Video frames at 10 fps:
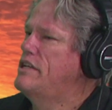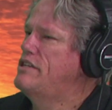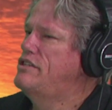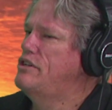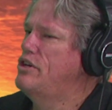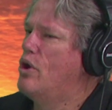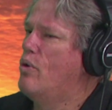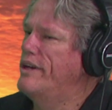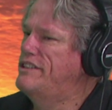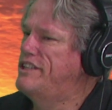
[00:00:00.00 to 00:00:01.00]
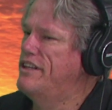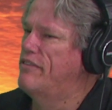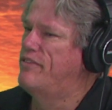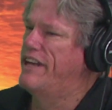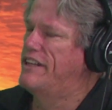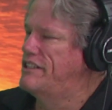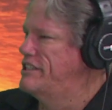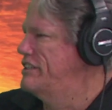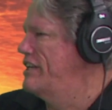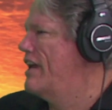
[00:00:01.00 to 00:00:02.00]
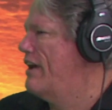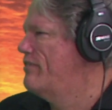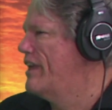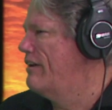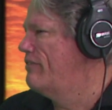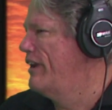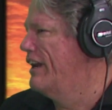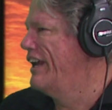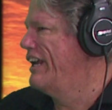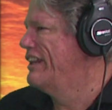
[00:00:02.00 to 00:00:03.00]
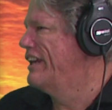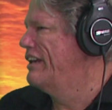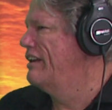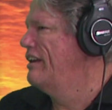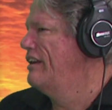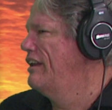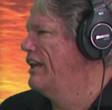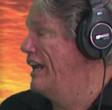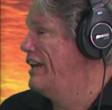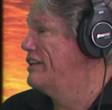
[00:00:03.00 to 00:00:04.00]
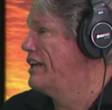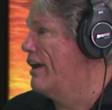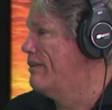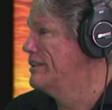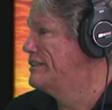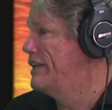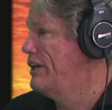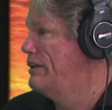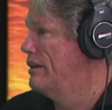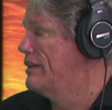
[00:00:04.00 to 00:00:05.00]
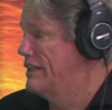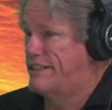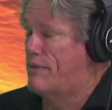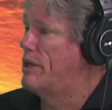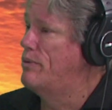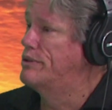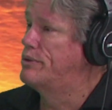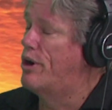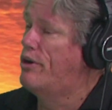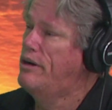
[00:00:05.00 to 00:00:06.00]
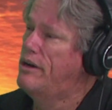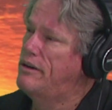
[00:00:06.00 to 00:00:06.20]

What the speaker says: Did you question the fact that you did have that feeling that you needed to go and see that something was wrong?